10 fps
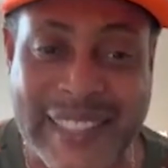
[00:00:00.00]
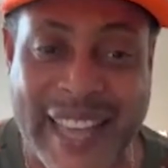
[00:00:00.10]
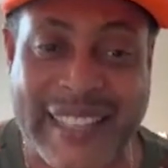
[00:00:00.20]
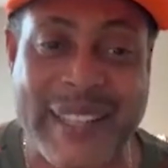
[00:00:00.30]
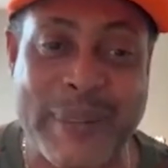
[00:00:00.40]

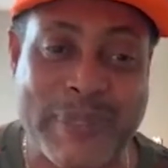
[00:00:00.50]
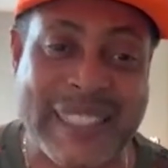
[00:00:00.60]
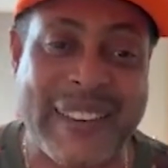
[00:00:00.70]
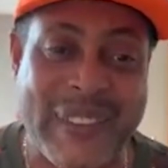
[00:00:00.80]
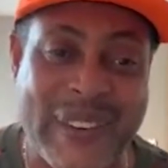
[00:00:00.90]
like Tim
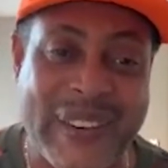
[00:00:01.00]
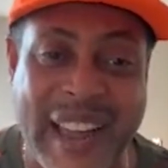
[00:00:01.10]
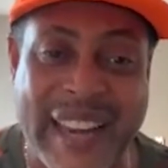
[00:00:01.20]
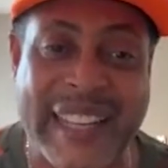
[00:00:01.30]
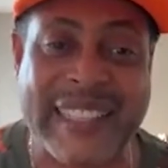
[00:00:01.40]
said earlier.
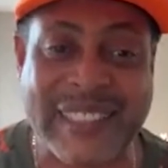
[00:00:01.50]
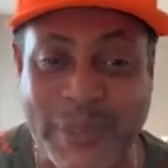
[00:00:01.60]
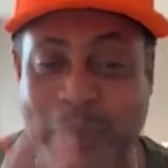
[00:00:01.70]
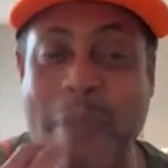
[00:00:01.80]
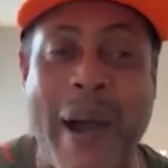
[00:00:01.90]
I need to
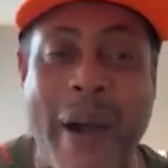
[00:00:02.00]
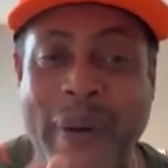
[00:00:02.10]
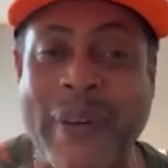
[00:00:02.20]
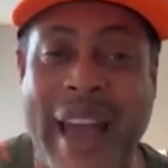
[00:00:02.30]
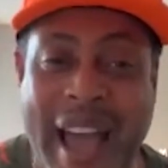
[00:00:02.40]
see with my
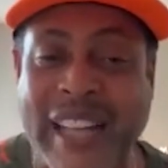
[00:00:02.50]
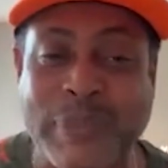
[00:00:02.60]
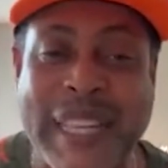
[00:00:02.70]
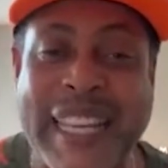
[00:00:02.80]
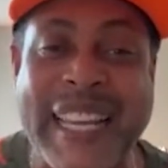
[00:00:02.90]
own eyes.
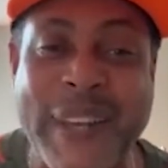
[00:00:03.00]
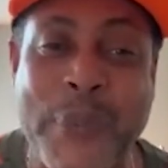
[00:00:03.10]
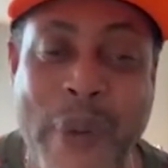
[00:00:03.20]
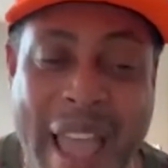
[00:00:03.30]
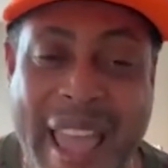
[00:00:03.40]
But
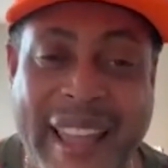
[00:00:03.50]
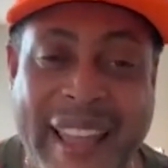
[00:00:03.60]
anyway,